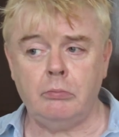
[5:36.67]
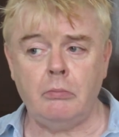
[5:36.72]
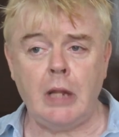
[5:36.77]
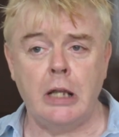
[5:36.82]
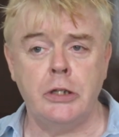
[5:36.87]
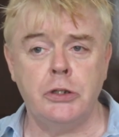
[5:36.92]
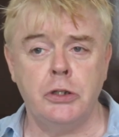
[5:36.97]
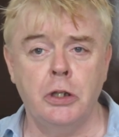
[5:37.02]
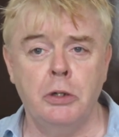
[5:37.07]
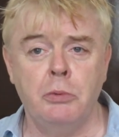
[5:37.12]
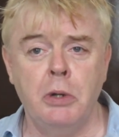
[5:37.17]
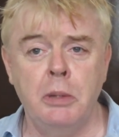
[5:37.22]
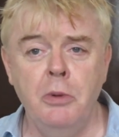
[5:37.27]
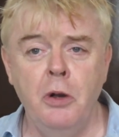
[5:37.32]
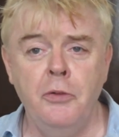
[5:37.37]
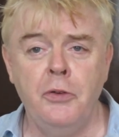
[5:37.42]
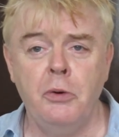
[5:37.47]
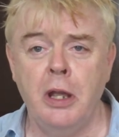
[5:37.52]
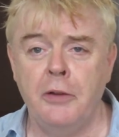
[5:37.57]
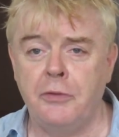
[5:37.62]
so that we
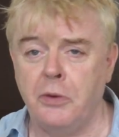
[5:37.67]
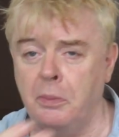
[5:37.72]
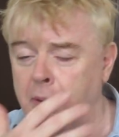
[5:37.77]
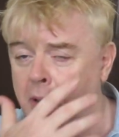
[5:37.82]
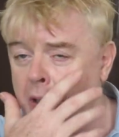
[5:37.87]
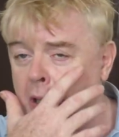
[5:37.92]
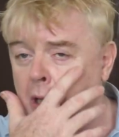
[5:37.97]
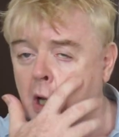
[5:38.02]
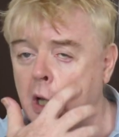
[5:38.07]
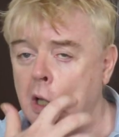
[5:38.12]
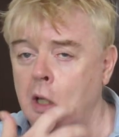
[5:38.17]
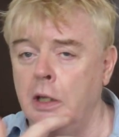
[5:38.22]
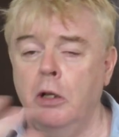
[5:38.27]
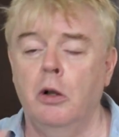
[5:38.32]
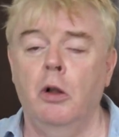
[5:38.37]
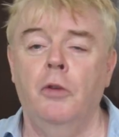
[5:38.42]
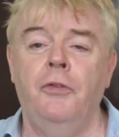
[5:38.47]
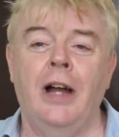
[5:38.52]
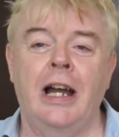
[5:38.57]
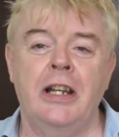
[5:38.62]
move away from the, the
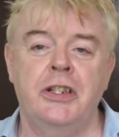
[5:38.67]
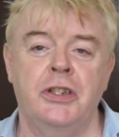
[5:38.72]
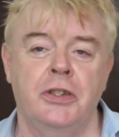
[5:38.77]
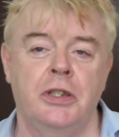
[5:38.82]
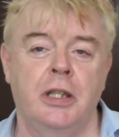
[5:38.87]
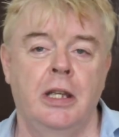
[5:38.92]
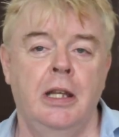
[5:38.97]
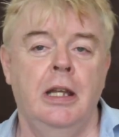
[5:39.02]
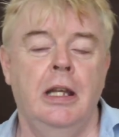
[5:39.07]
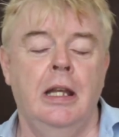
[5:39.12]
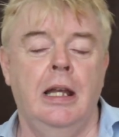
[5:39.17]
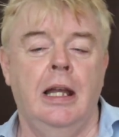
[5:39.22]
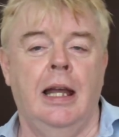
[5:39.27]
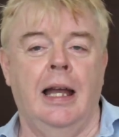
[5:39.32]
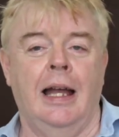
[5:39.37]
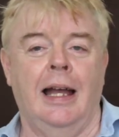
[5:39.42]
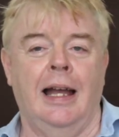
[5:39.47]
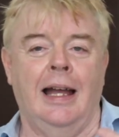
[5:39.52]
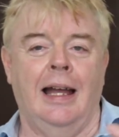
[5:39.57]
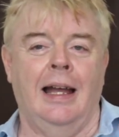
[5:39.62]
old-fashioned
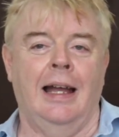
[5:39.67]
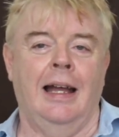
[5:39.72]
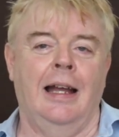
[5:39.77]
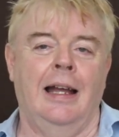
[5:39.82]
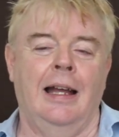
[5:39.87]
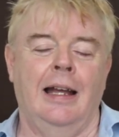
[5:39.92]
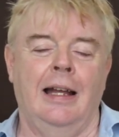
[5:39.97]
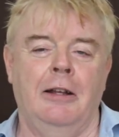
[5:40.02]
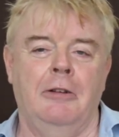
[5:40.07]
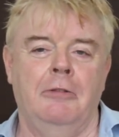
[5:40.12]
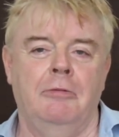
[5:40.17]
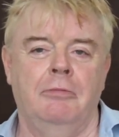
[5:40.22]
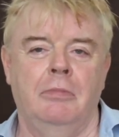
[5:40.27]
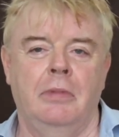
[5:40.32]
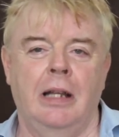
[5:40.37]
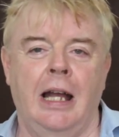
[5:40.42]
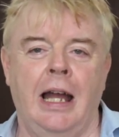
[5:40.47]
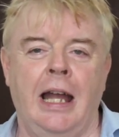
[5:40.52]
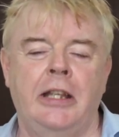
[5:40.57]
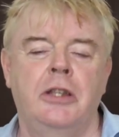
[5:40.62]
uh,
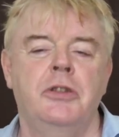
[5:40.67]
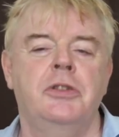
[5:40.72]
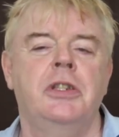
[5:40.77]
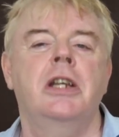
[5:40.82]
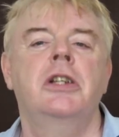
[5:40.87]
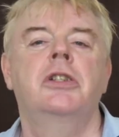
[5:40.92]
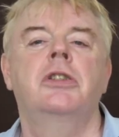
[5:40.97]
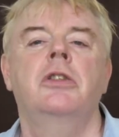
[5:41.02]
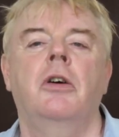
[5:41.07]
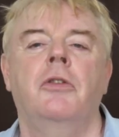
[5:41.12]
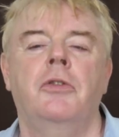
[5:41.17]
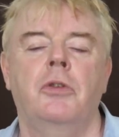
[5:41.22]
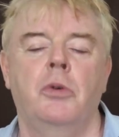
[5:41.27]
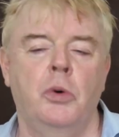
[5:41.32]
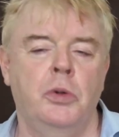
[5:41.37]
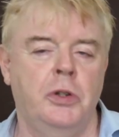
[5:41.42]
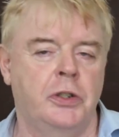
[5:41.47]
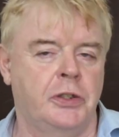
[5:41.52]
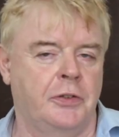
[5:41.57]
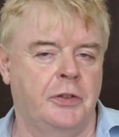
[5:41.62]
accusation of the
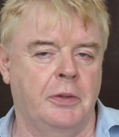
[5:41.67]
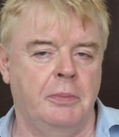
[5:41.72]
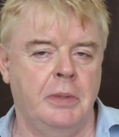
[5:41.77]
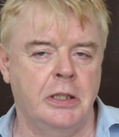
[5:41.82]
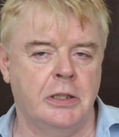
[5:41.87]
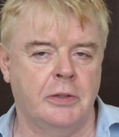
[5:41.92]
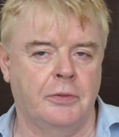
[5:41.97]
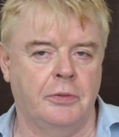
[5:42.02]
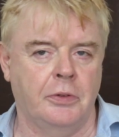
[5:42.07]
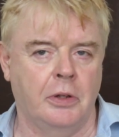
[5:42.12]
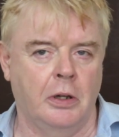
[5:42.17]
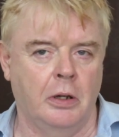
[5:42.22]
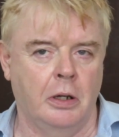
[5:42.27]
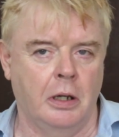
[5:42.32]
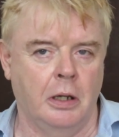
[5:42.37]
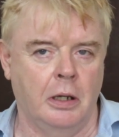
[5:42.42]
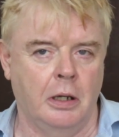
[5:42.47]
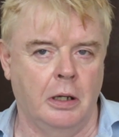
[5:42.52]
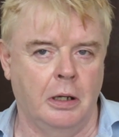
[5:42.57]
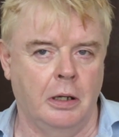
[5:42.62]
owners of the means of
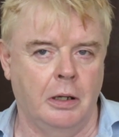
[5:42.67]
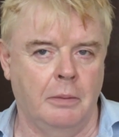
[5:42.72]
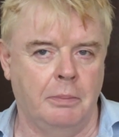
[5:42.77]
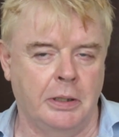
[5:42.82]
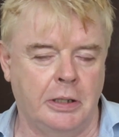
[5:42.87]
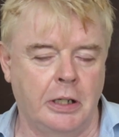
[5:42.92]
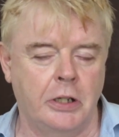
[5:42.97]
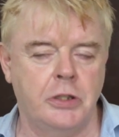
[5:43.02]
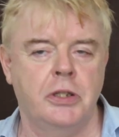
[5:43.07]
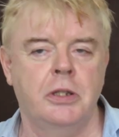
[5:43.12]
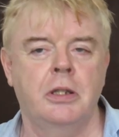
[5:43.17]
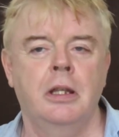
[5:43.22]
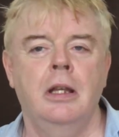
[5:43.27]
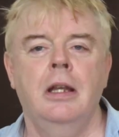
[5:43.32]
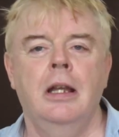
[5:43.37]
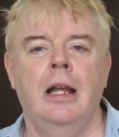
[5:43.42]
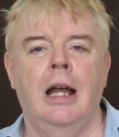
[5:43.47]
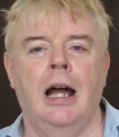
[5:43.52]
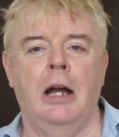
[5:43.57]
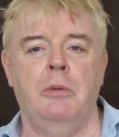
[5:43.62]
uh, production
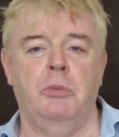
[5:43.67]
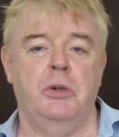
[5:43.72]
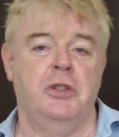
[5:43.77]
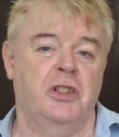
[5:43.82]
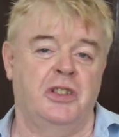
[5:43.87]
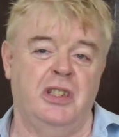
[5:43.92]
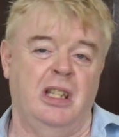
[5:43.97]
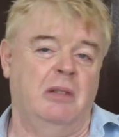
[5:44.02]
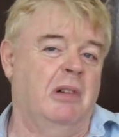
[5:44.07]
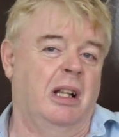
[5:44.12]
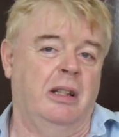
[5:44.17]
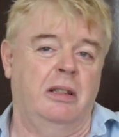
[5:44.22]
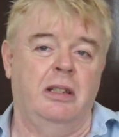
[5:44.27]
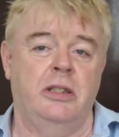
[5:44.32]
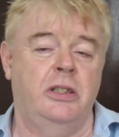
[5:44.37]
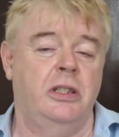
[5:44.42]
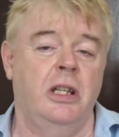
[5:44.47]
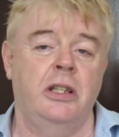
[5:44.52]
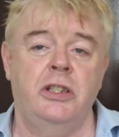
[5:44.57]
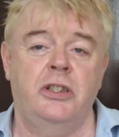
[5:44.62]
and we just say, well,
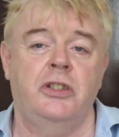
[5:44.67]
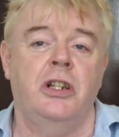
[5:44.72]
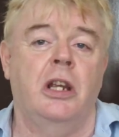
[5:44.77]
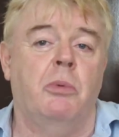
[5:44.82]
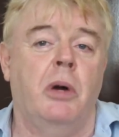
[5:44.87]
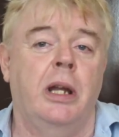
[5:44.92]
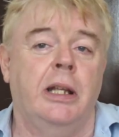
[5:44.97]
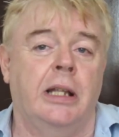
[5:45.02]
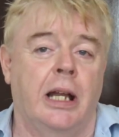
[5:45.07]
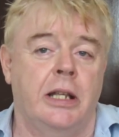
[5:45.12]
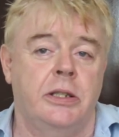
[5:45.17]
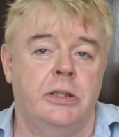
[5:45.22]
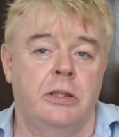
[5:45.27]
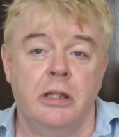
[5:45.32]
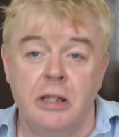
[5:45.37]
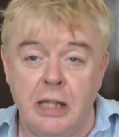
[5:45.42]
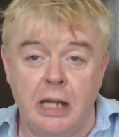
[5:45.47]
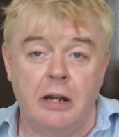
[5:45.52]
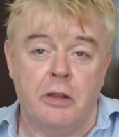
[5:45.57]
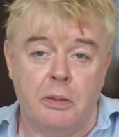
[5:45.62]
it's, it's straight white guys.
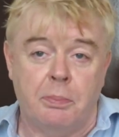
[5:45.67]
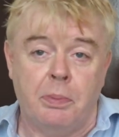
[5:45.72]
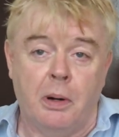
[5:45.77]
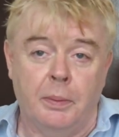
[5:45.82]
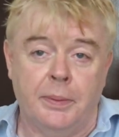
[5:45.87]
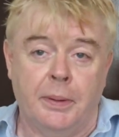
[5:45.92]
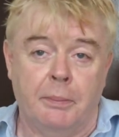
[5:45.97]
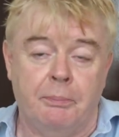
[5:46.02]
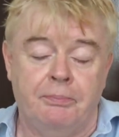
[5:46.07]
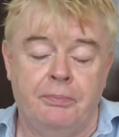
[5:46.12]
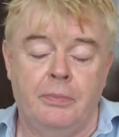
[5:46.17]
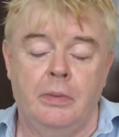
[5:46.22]
They're the problem.